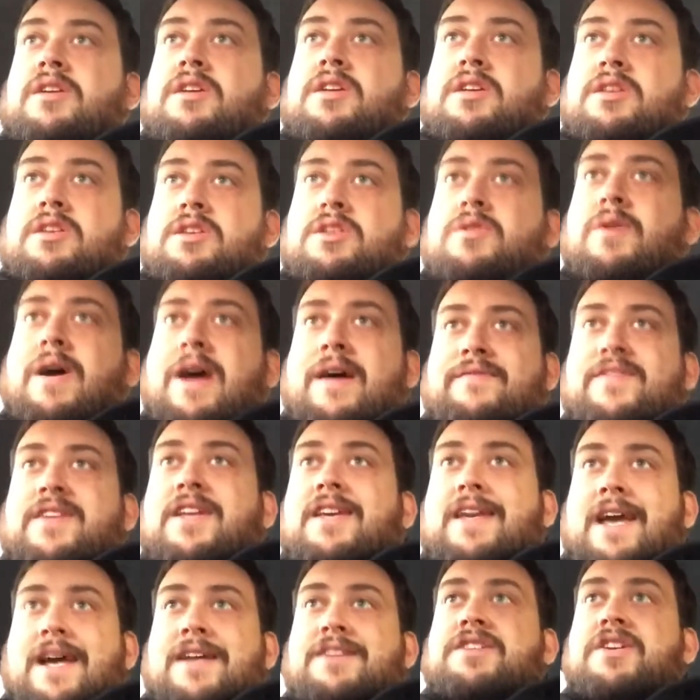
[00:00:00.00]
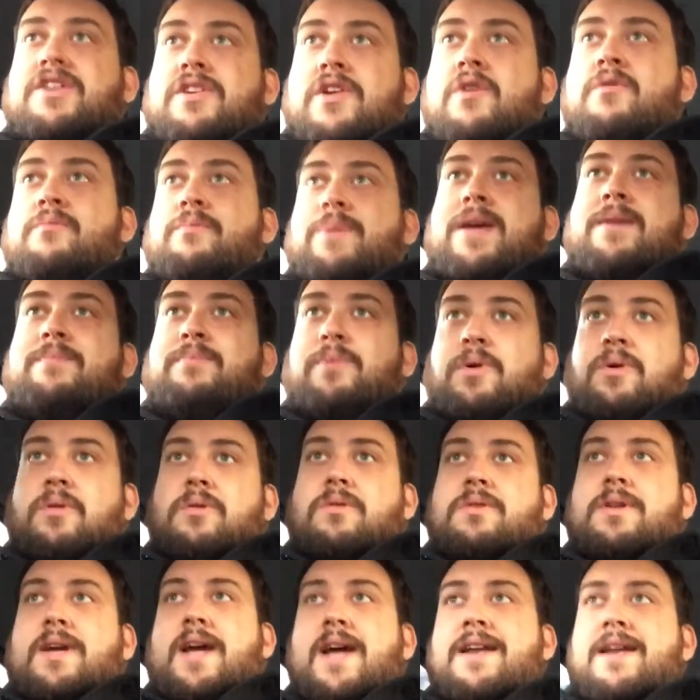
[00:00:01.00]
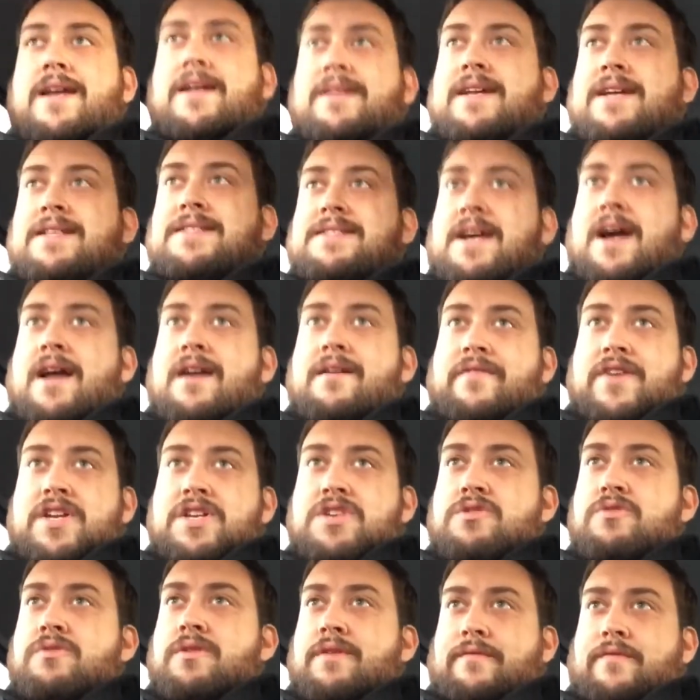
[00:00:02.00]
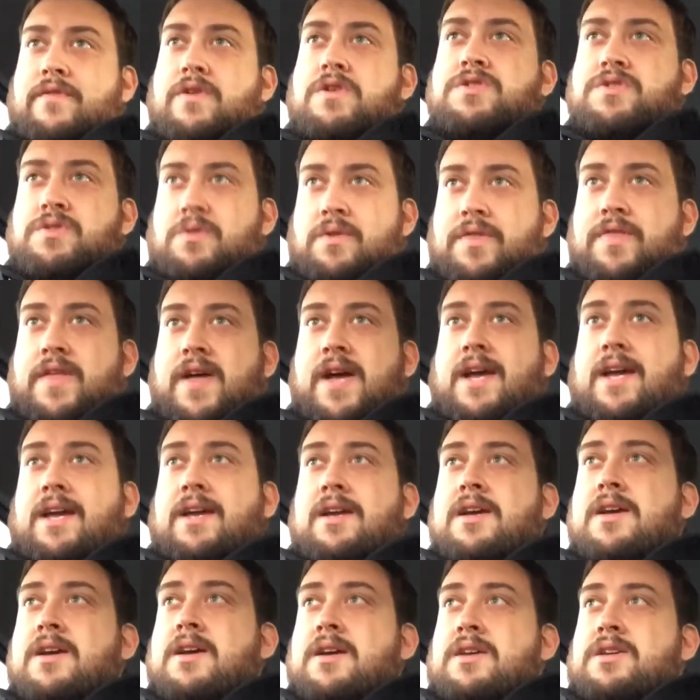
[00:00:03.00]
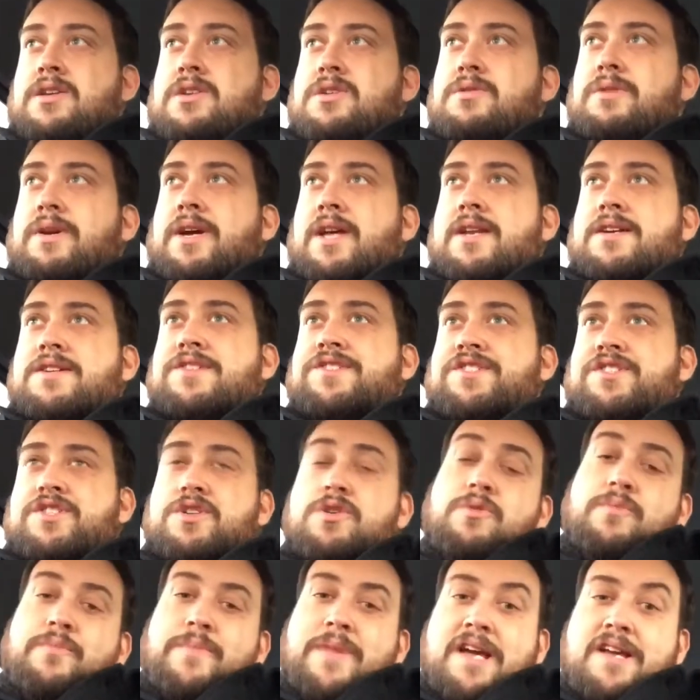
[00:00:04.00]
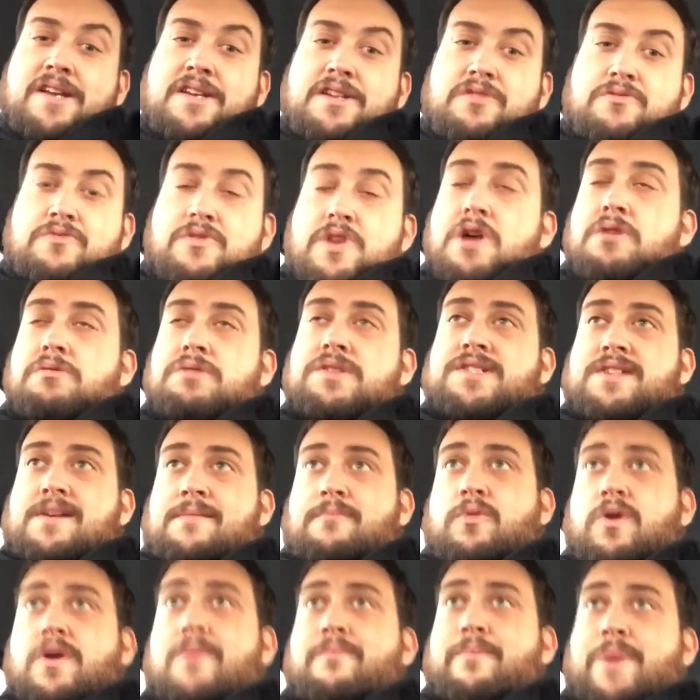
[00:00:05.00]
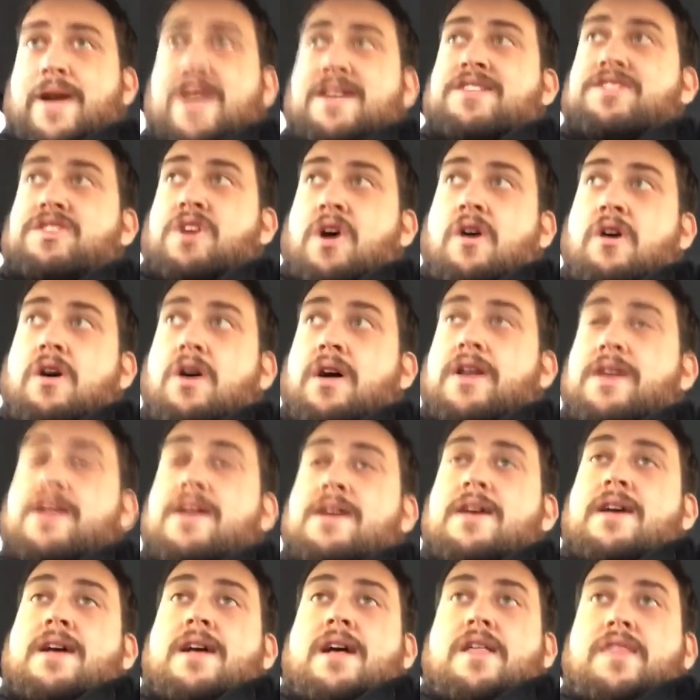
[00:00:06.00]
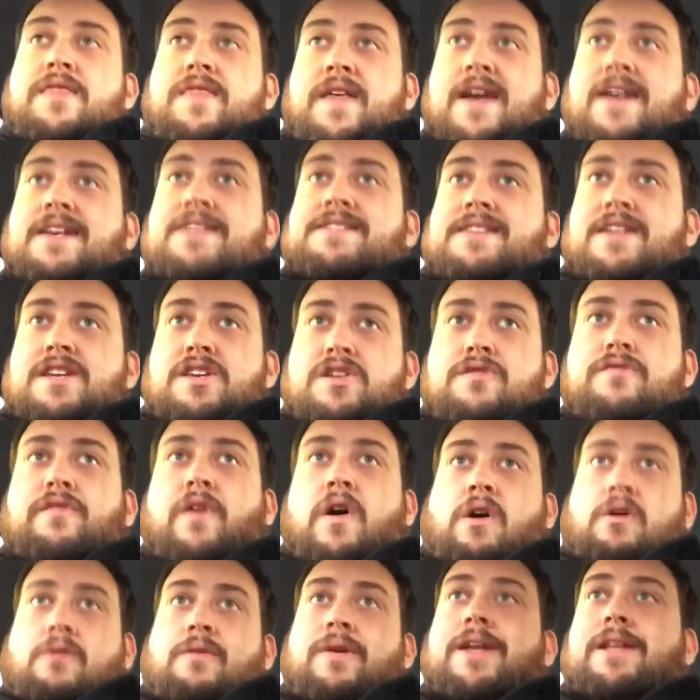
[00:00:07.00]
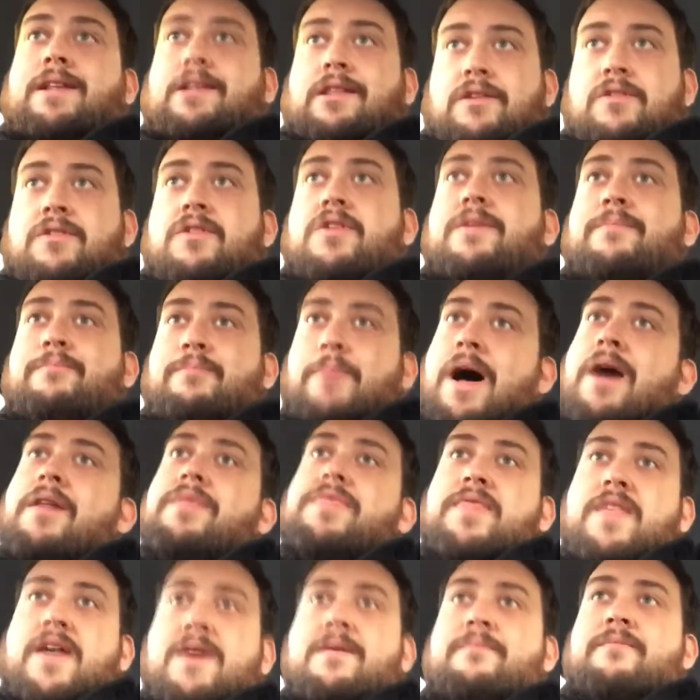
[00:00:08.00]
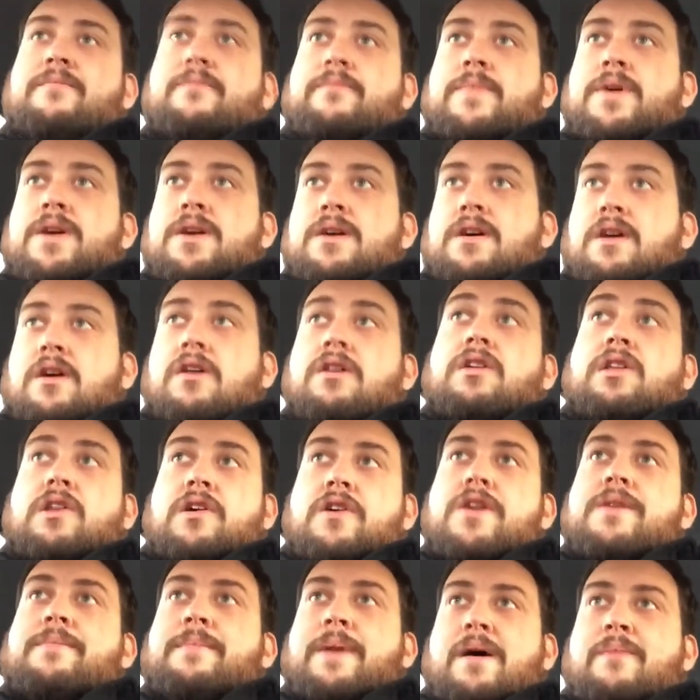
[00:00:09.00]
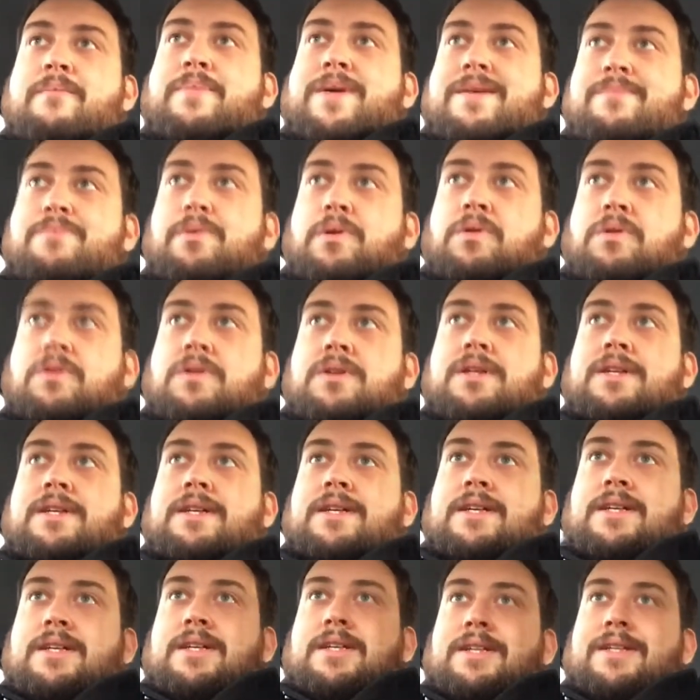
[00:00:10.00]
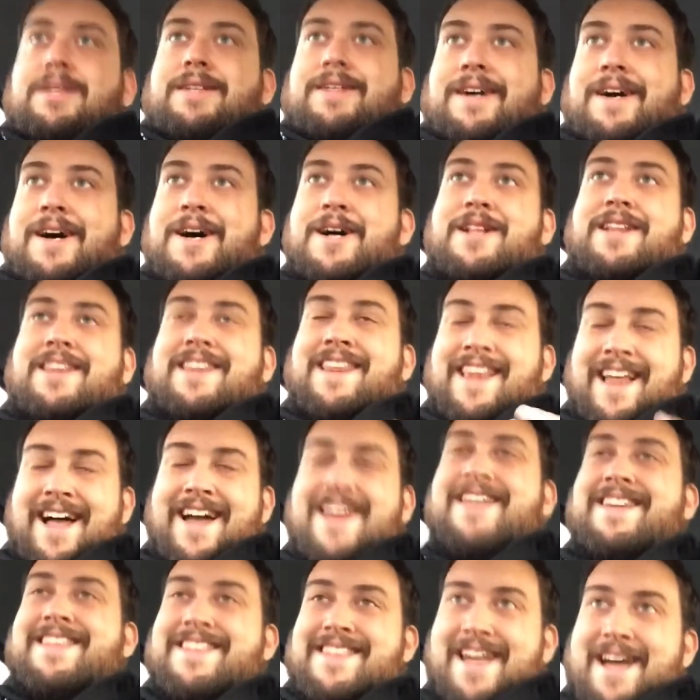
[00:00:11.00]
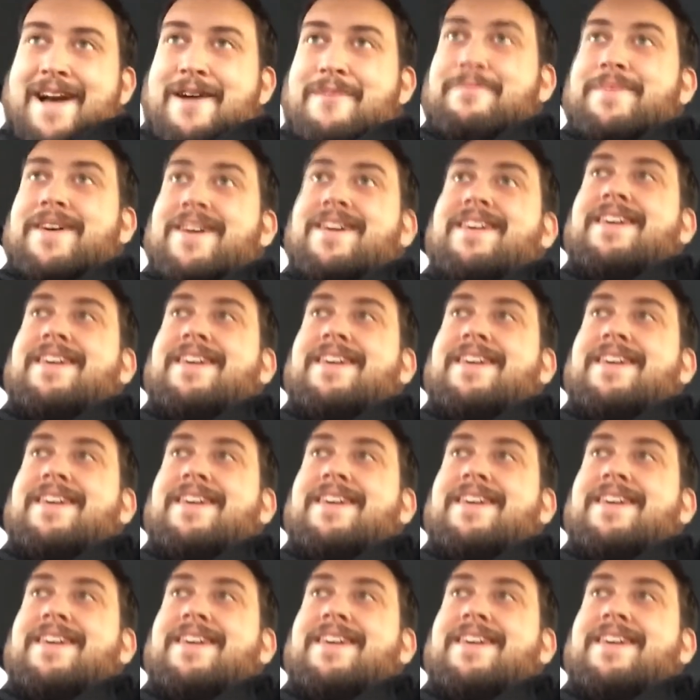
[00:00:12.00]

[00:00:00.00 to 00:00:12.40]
you have to get to know people, and that's kind of a universal thing. You can assume that you know someone based on things that you've already learned about them, or learned about people like them.